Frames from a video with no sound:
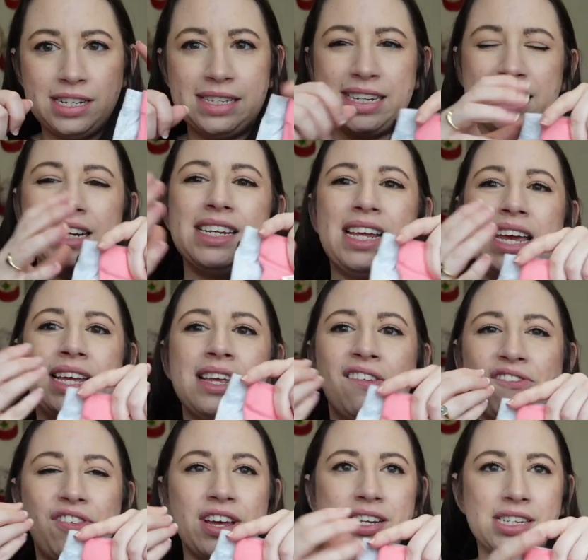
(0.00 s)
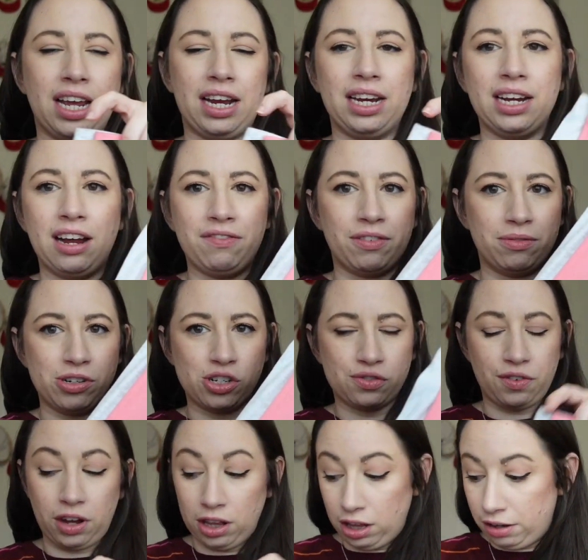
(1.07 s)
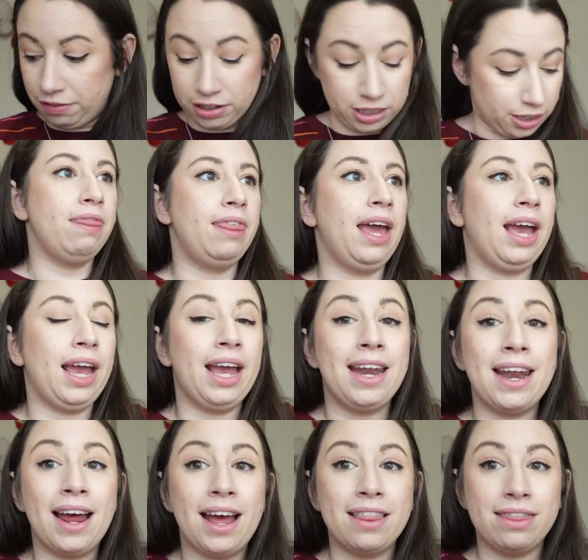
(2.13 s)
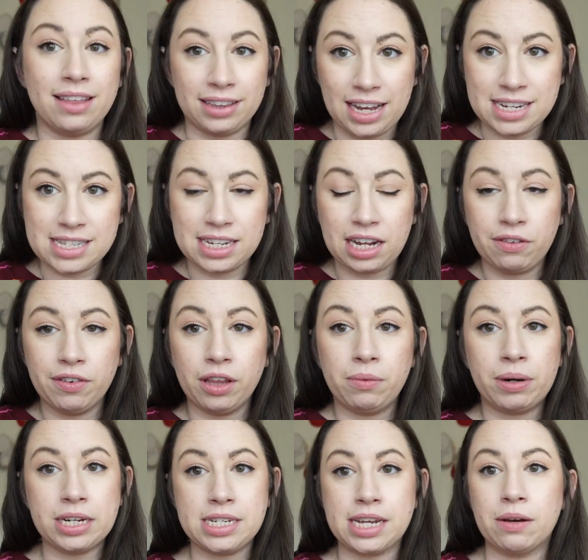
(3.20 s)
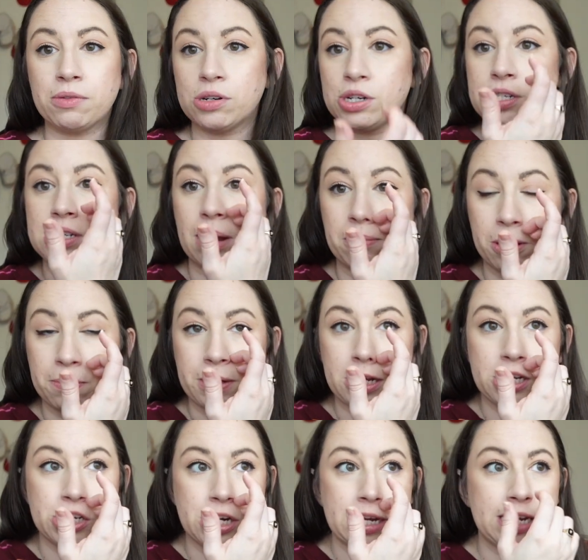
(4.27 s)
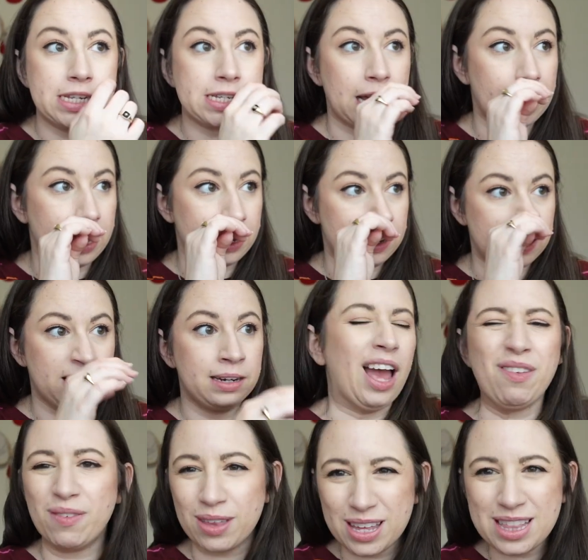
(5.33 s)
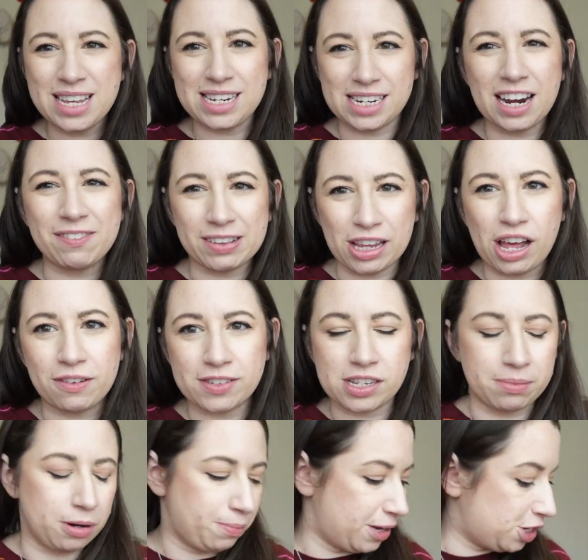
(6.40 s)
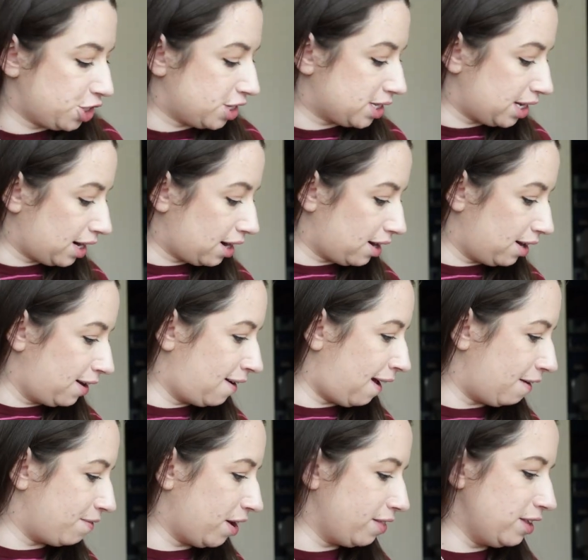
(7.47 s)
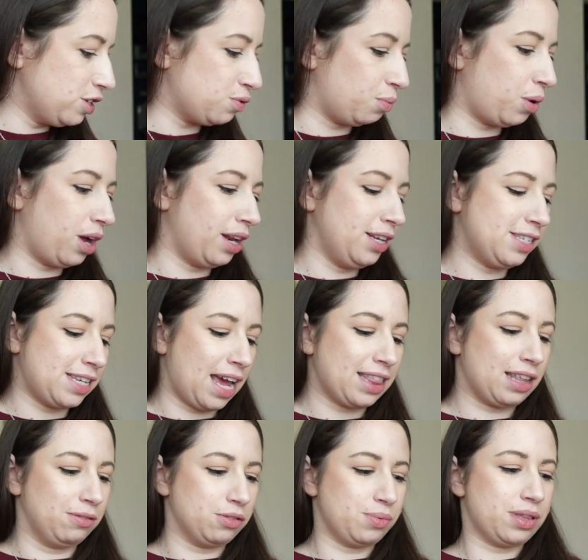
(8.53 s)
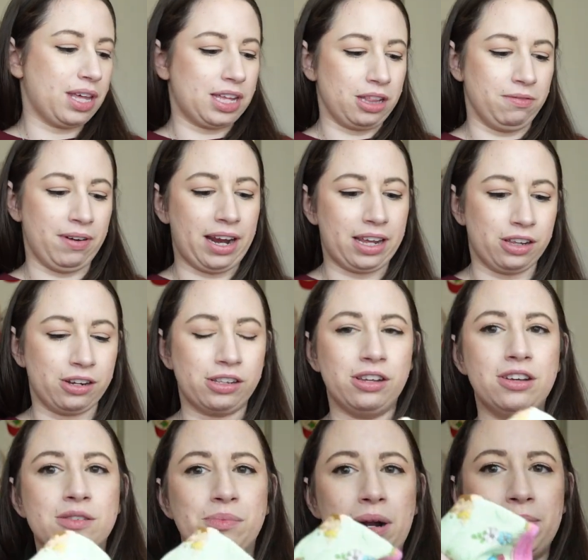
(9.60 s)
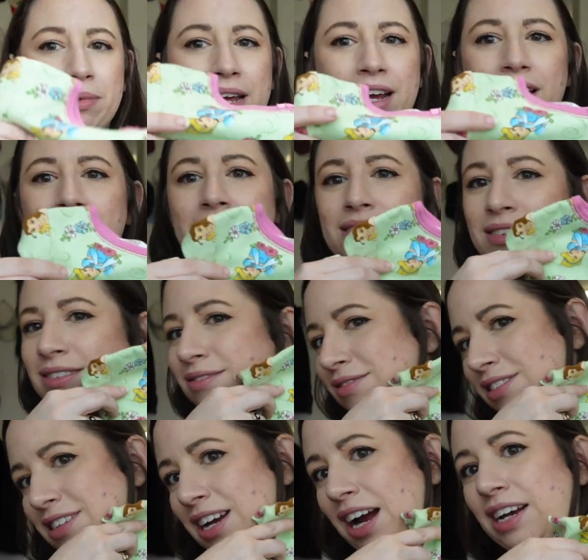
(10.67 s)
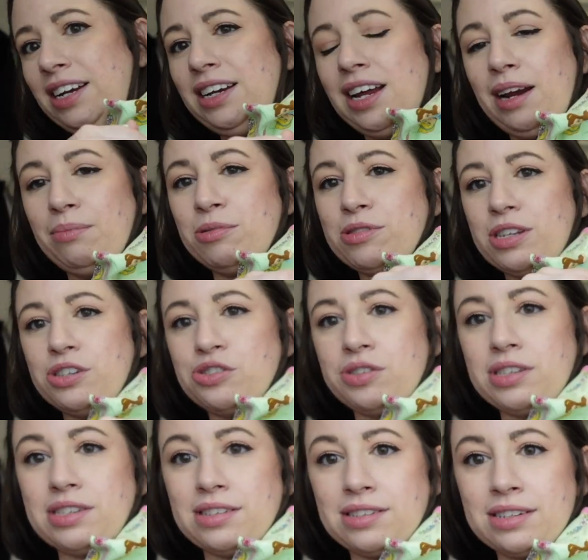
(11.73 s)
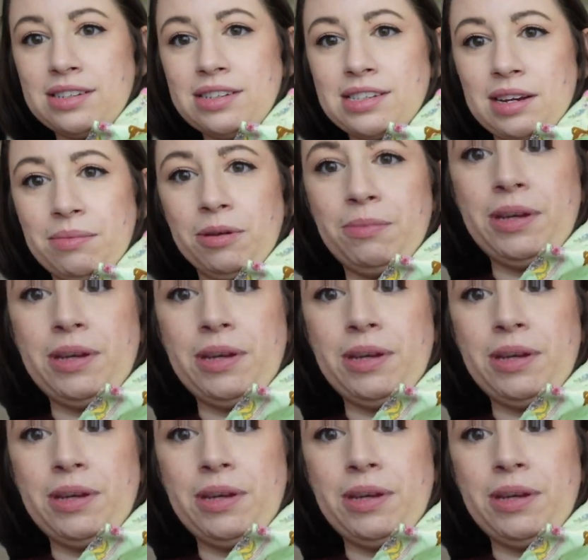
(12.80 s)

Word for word: didn't fit tight enough and would just fall off her. Then the last thing I really wanted to get were summer P Js, and I felt like they didn't have a lot of summer P Js there. I found this one set that was with like the regular clothes, but I'm like ninety-nine percent sure this is summer